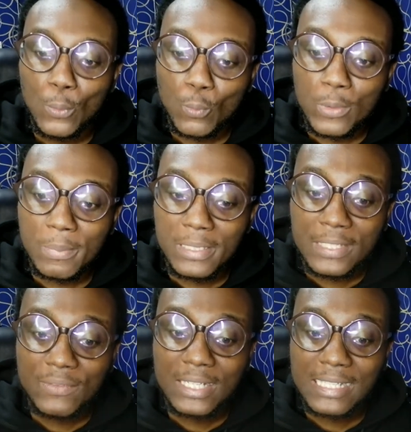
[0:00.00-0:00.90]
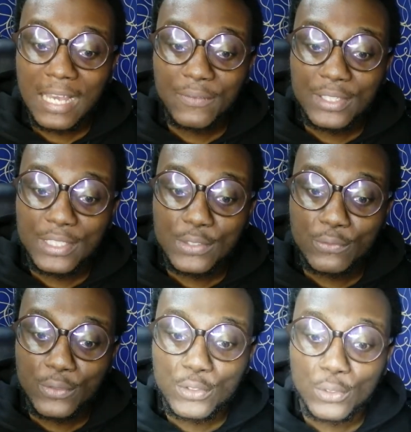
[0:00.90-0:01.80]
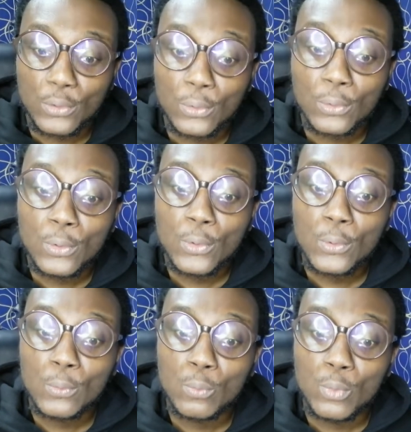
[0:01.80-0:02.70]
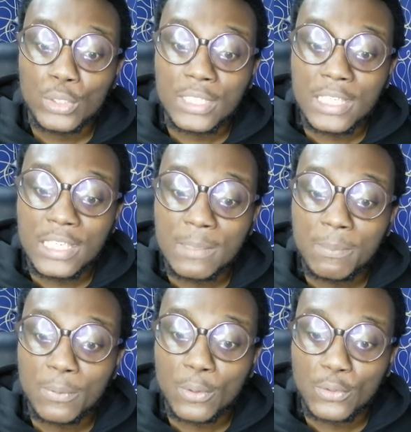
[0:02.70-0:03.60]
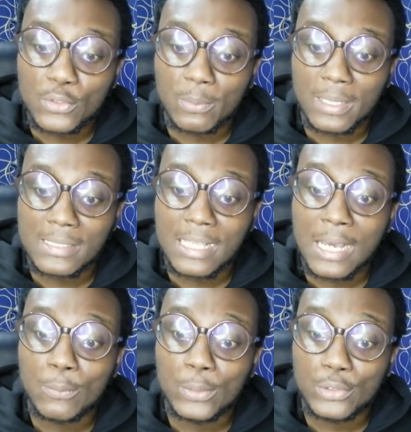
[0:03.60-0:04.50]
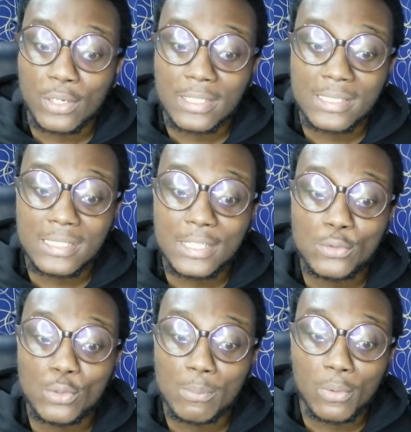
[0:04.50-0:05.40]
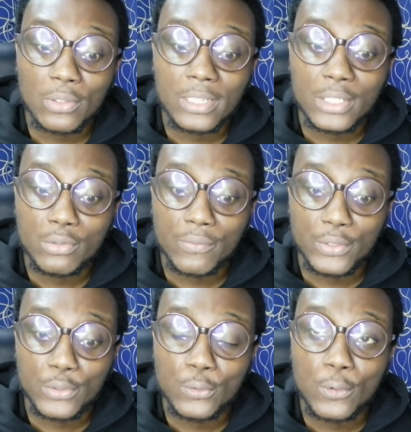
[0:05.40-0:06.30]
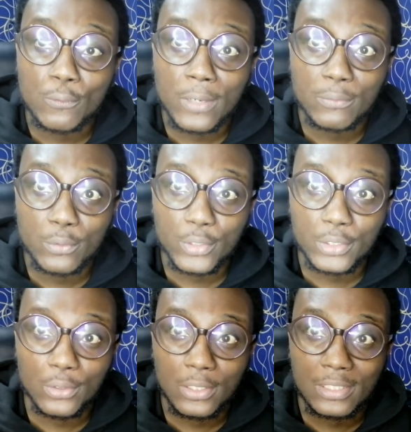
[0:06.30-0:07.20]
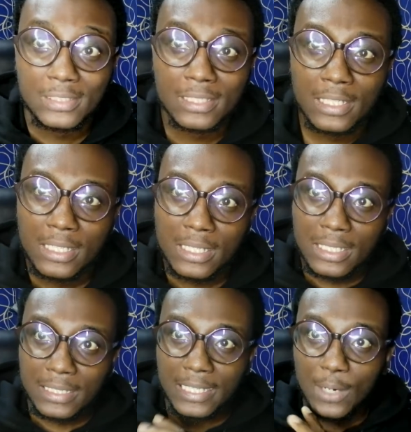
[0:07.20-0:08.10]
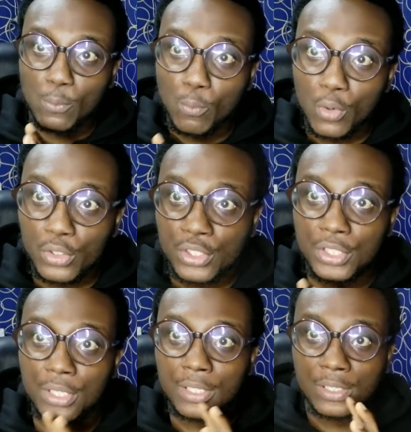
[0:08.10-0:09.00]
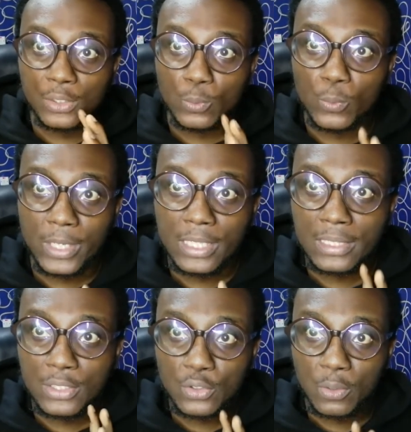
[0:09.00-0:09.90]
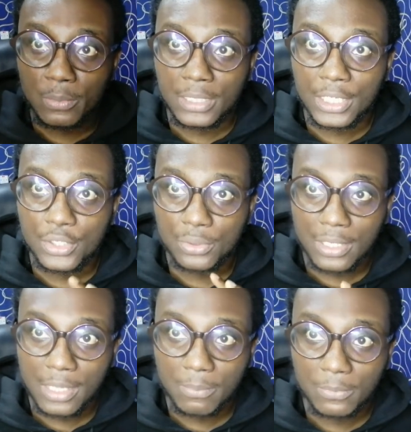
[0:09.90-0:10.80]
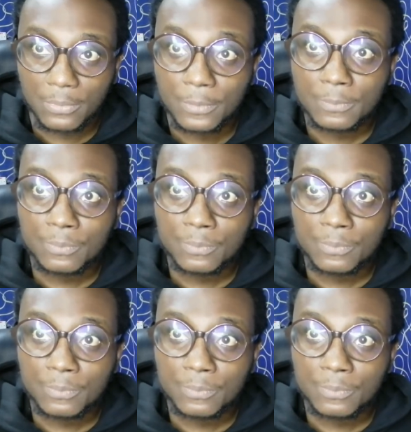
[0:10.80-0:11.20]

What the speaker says: We believe that having this feature would keep customers and will translate to a monthly revenue of $500. Now watch the way this communication happened.